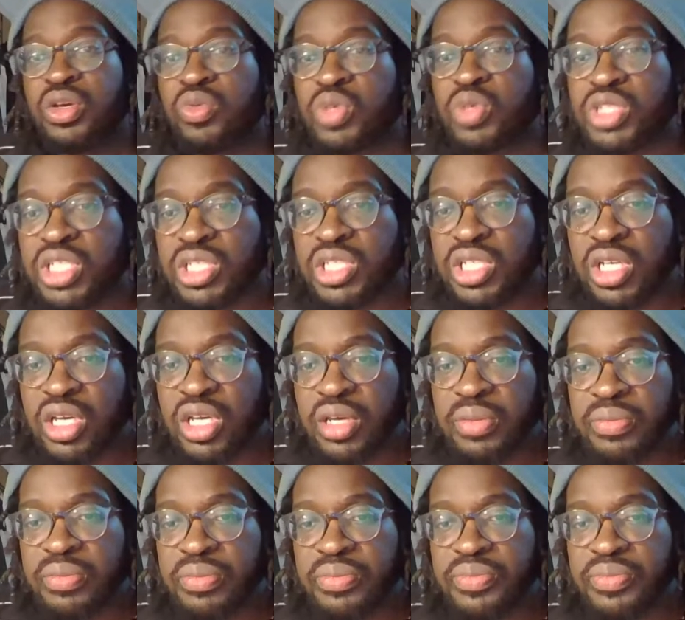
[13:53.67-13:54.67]
What did
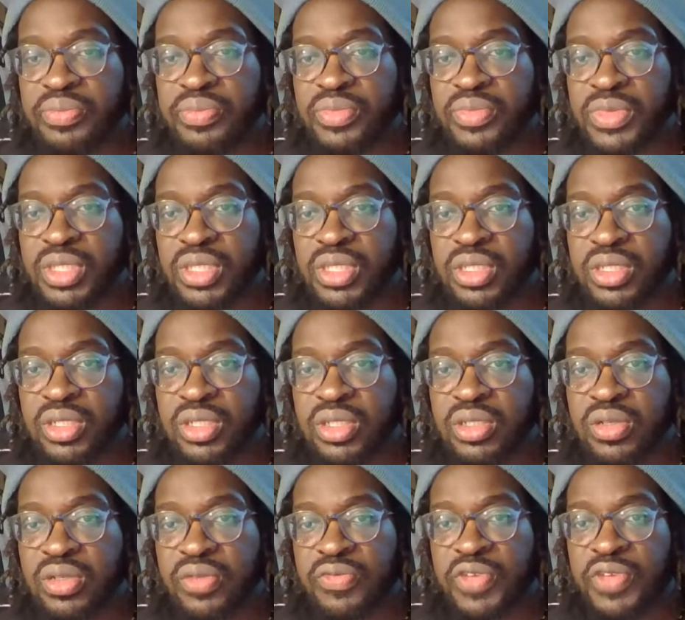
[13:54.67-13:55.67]

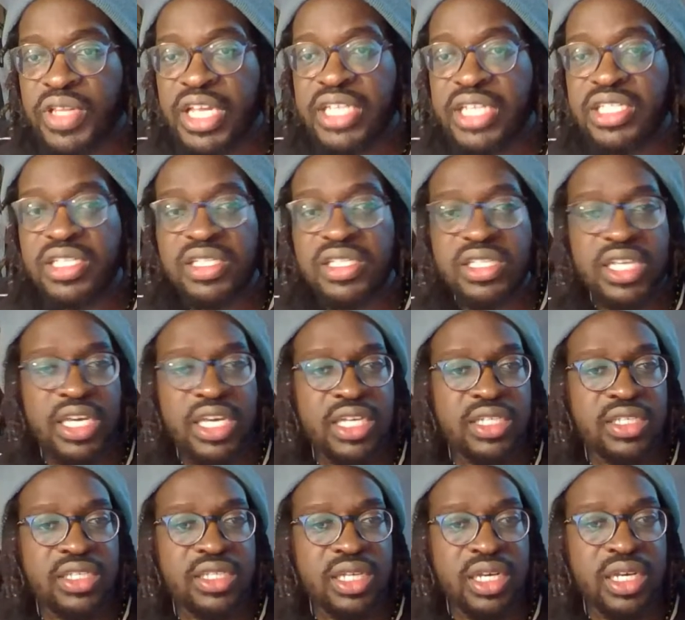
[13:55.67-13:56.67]
Vanetta
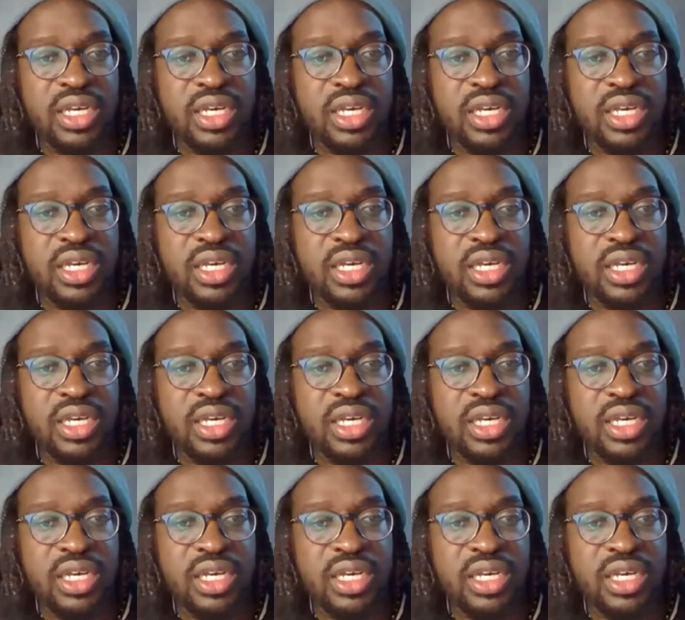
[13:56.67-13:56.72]
says?